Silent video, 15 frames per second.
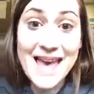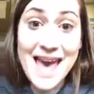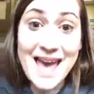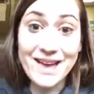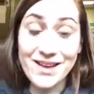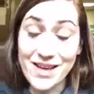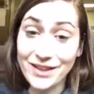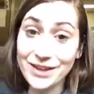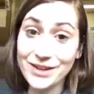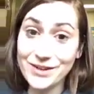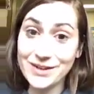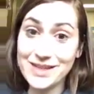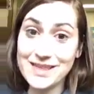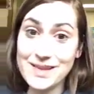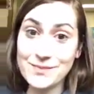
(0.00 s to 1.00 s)
Yeah, color
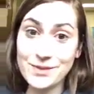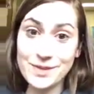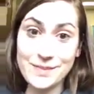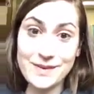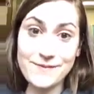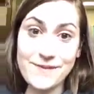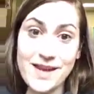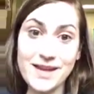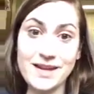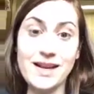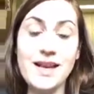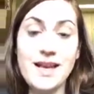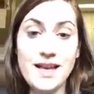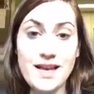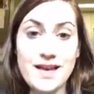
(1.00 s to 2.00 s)
coding them would be
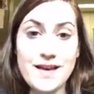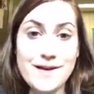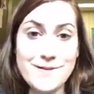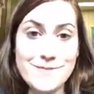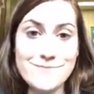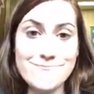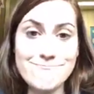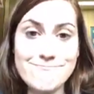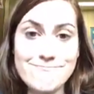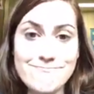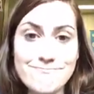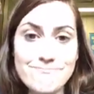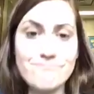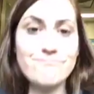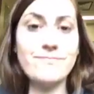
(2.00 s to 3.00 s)
fun.
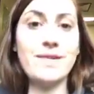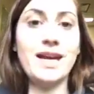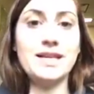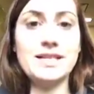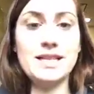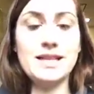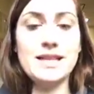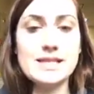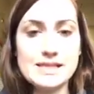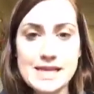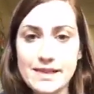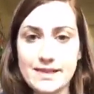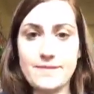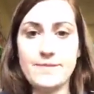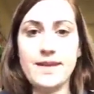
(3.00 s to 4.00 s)
I did
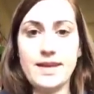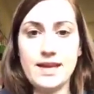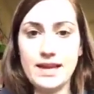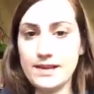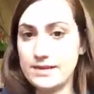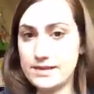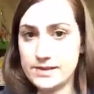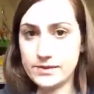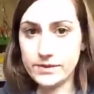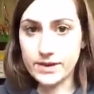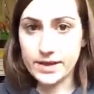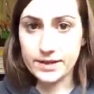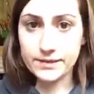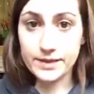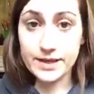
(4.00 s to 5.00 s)
this at the beginning of the
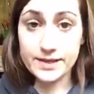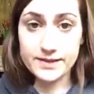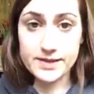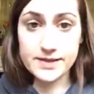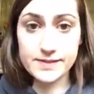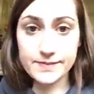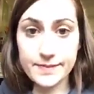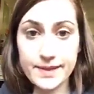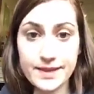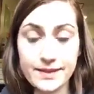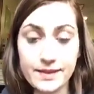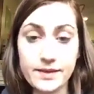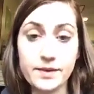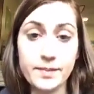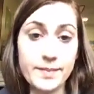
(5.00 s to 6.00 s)
school year when I was being
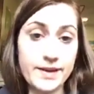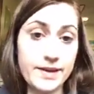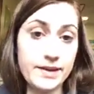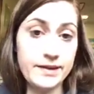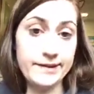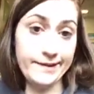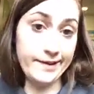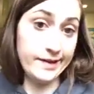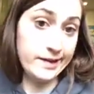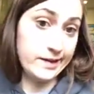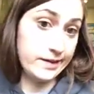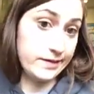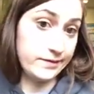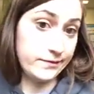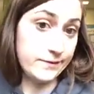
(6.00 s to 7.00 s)
a little bit
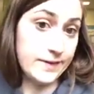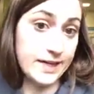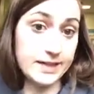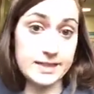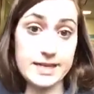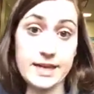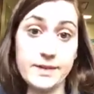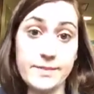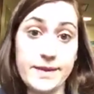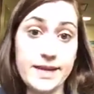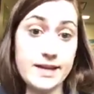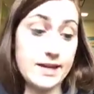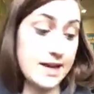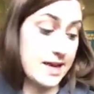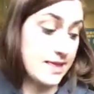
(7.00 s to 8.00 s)
frantic,
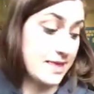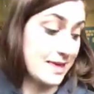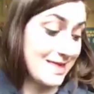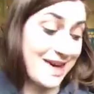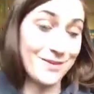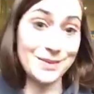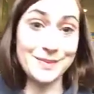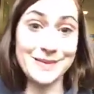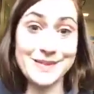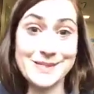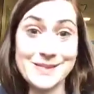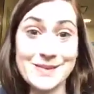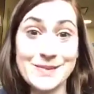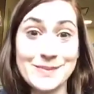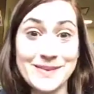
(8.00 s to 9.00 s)
but I think that would be
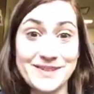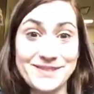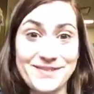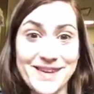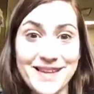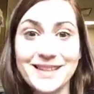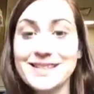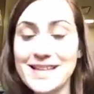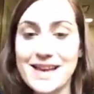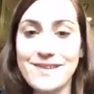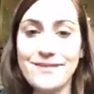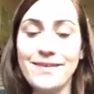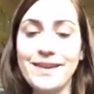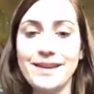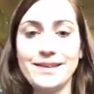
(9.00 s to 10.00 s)
so much fun to
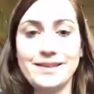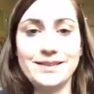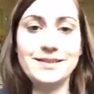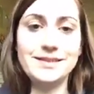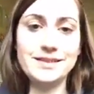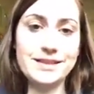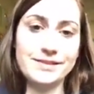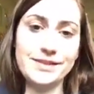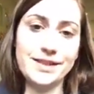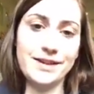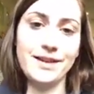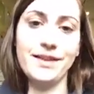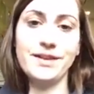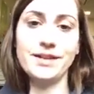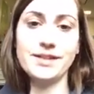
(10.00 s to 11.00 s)
have like
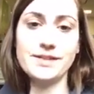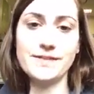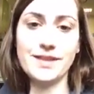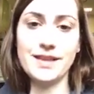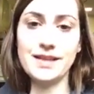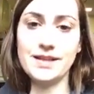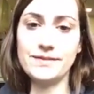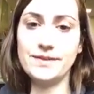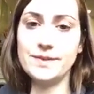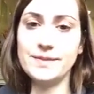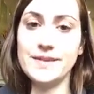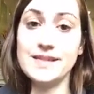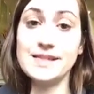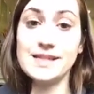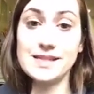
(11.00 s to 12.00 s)
different colors for the
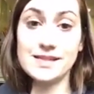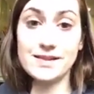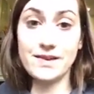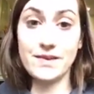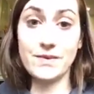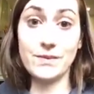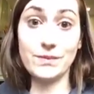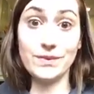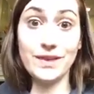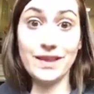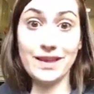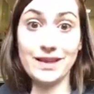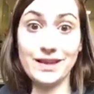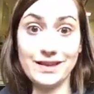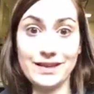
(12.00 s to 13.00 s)
different pieces, so you
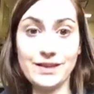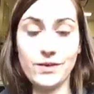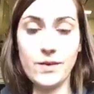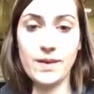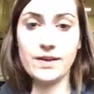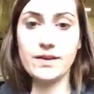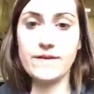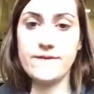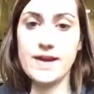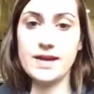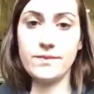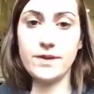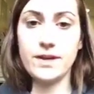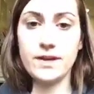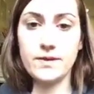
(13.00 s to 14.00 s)
really can quickly
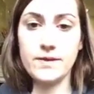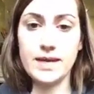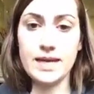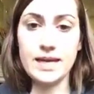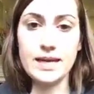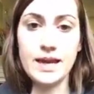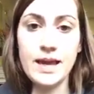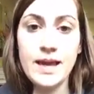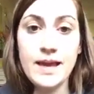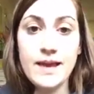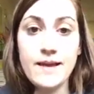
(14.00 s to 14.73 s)
find what you need.